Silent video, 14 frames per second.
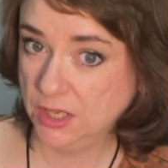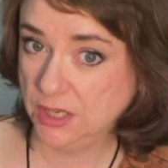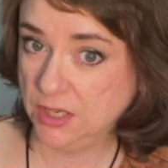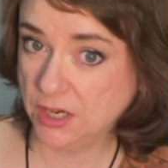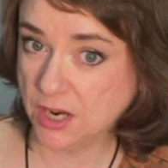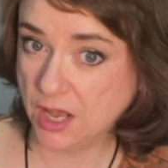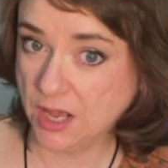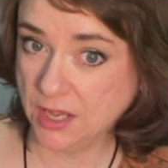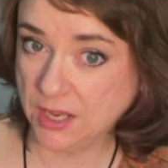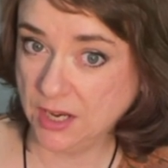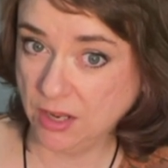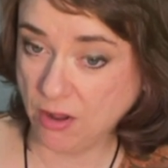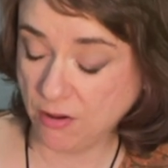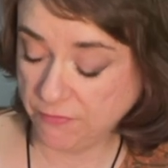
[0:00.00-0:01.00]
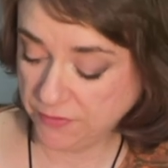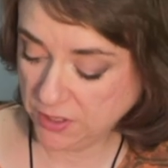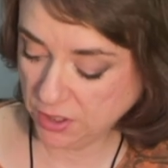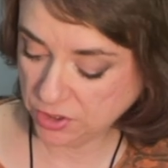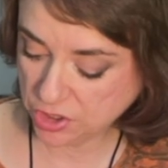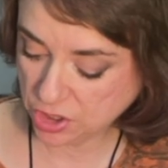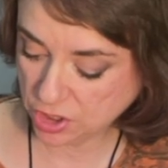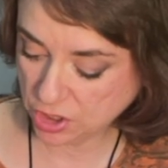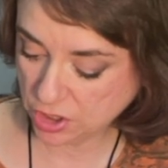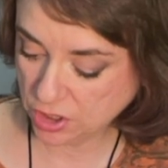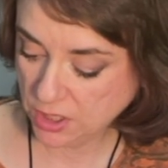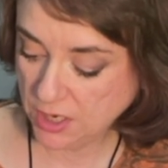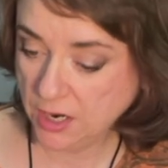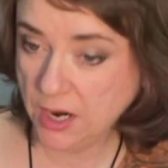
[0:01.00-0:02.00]
not getting off kilter,
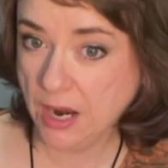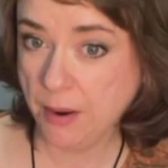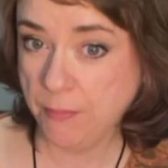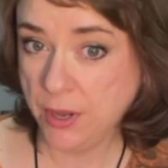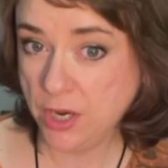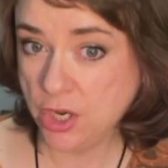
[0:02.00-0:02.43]
but